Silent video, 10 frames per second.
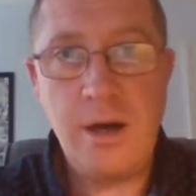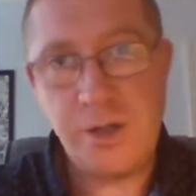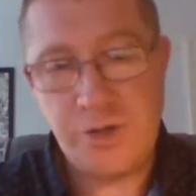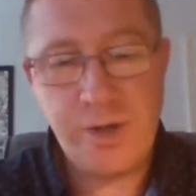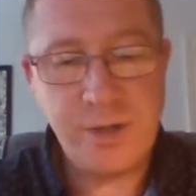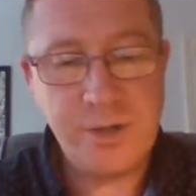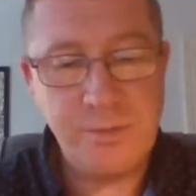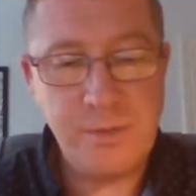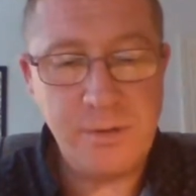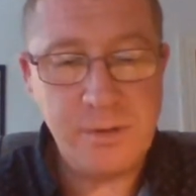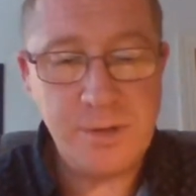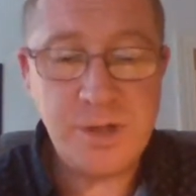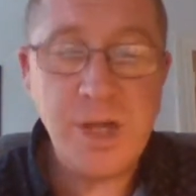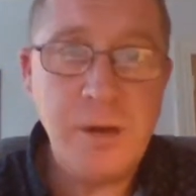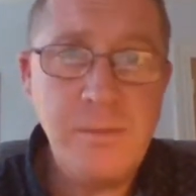I shrugged.
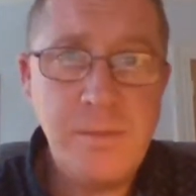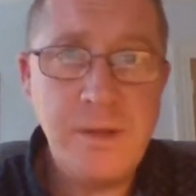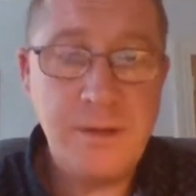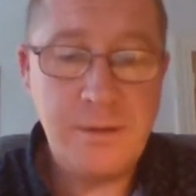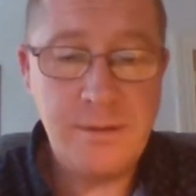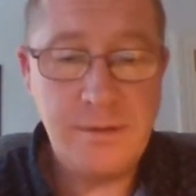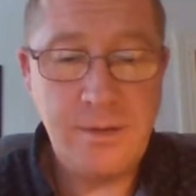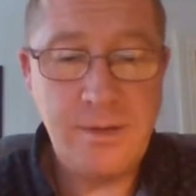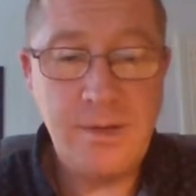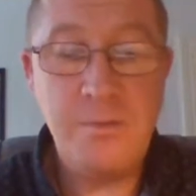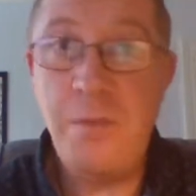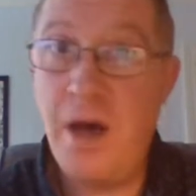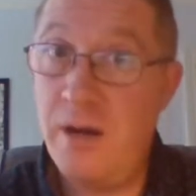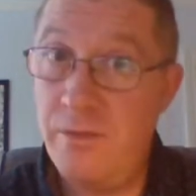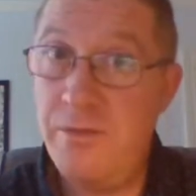Some.
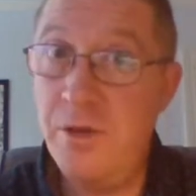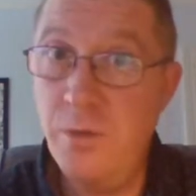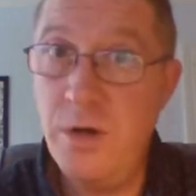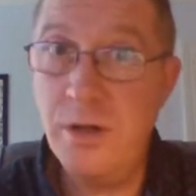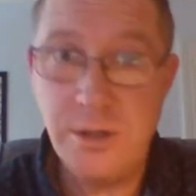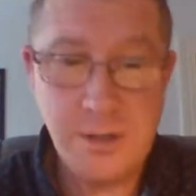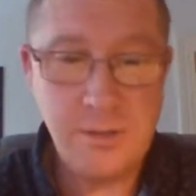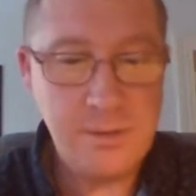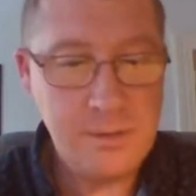Man of few words.